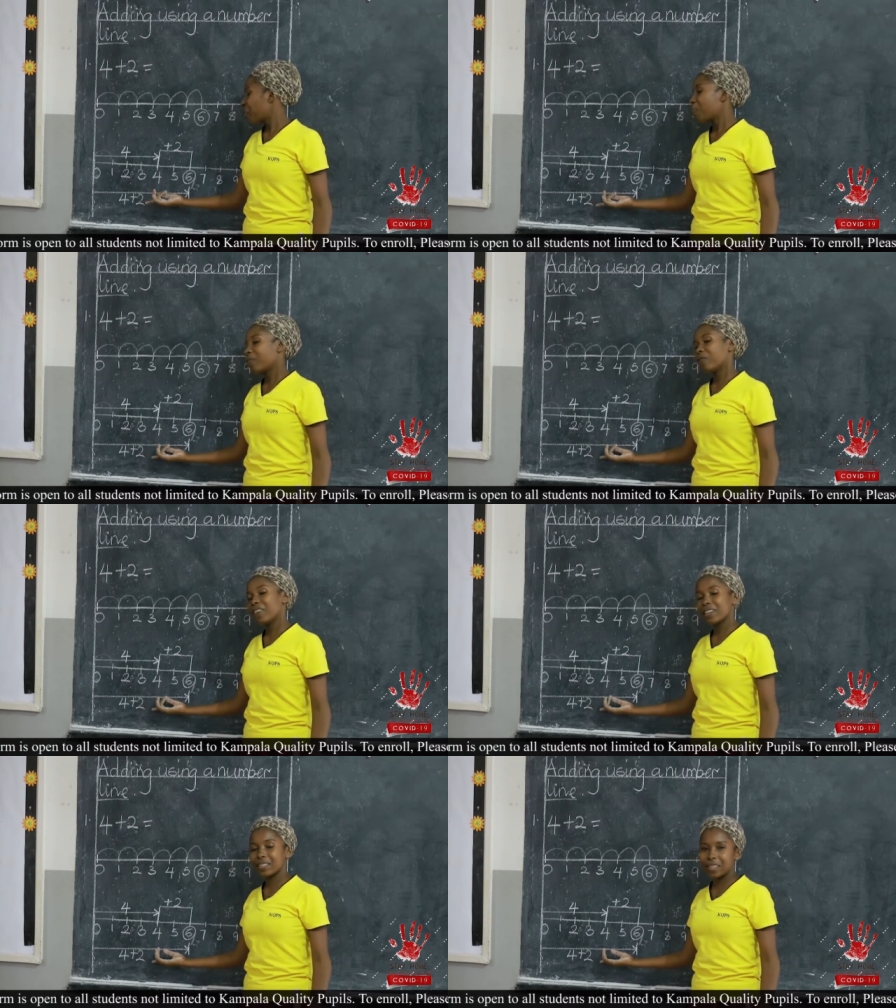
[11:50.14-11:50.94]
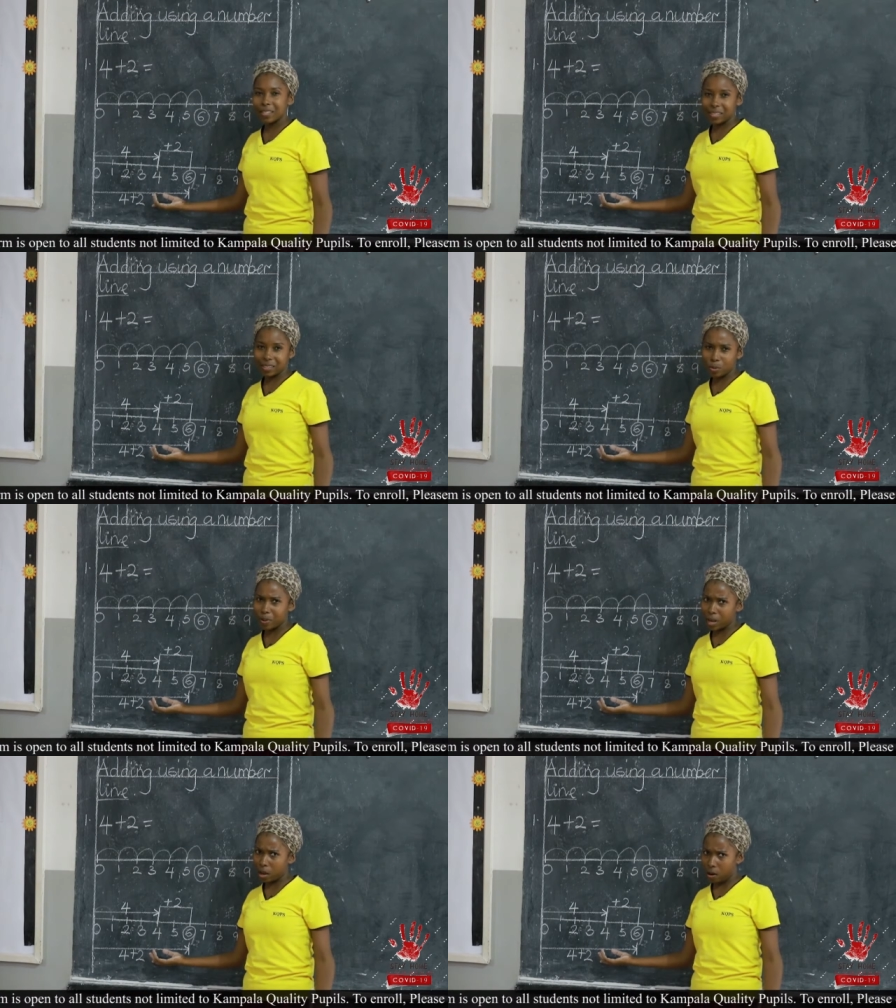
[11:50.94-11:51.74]
you perfect this, they'll
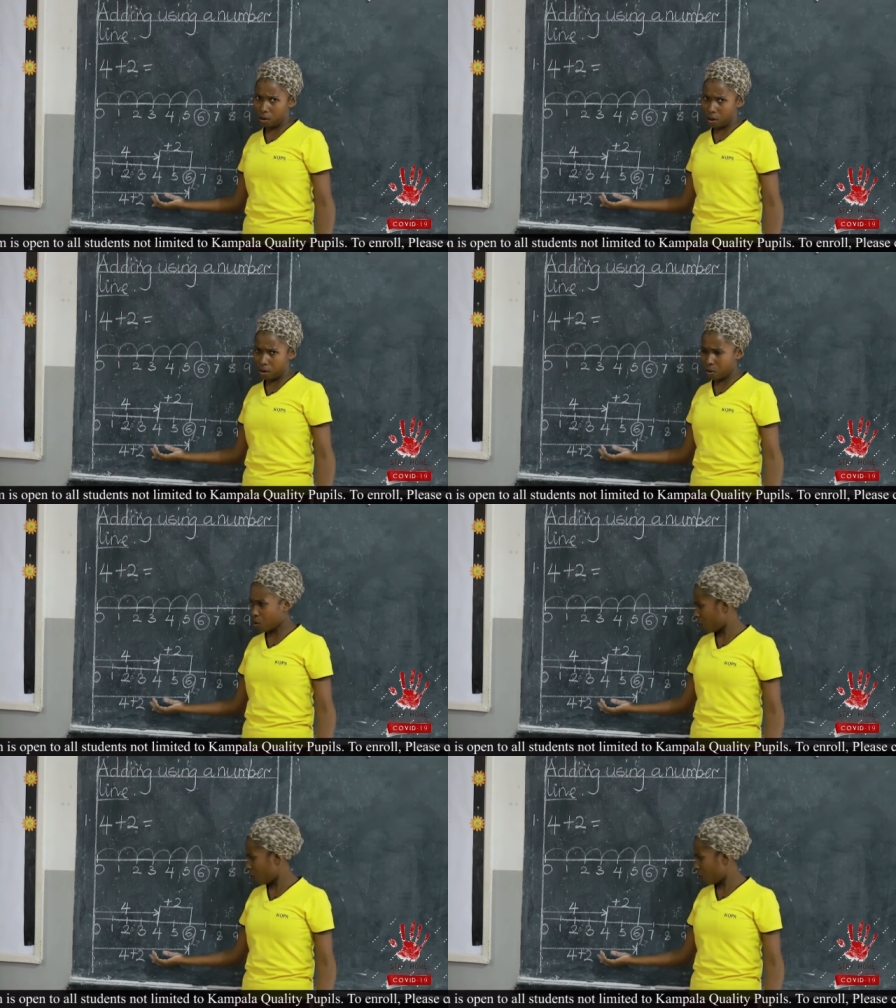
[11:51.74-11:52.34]
be like, oh,